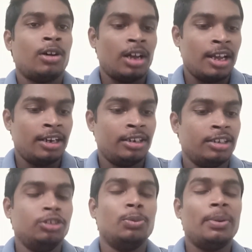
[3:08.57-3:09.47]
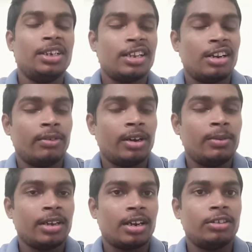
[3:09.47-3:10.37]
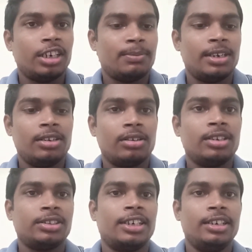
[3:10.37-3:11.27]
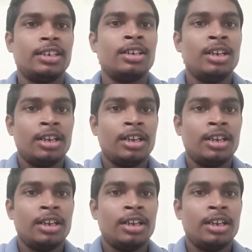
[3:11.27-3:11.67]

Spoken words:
and Jupiter revolving around that particular center,